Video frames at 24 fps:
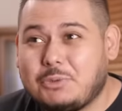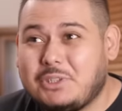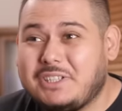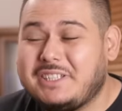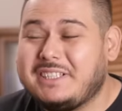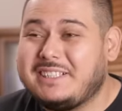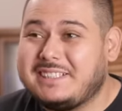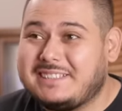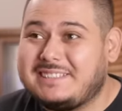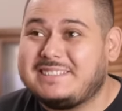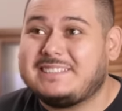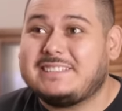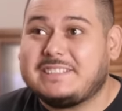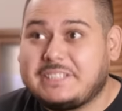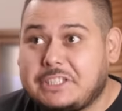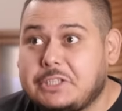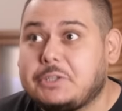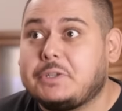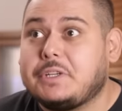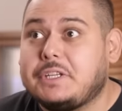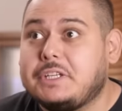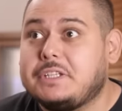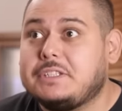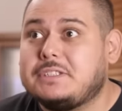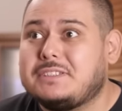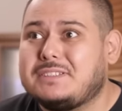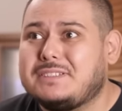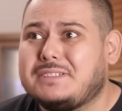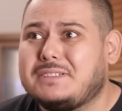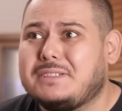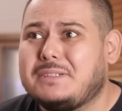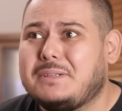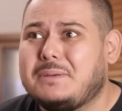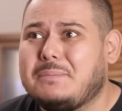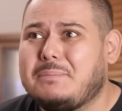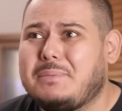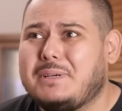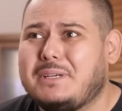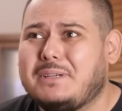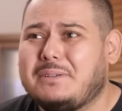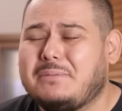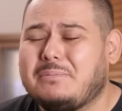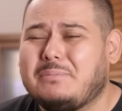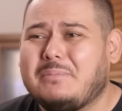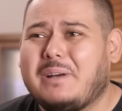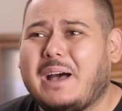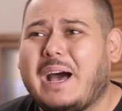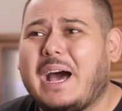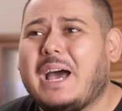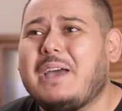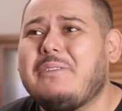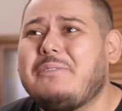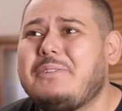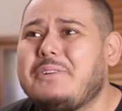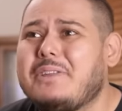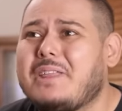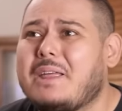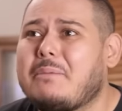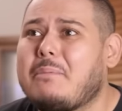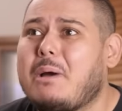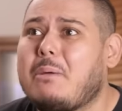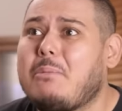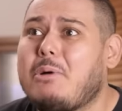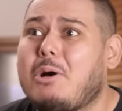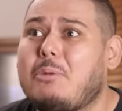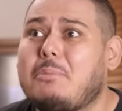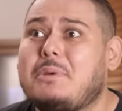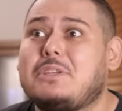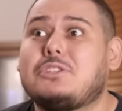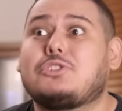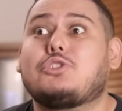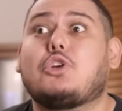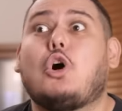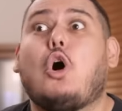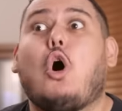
we're in is serious, but I feel like my mom is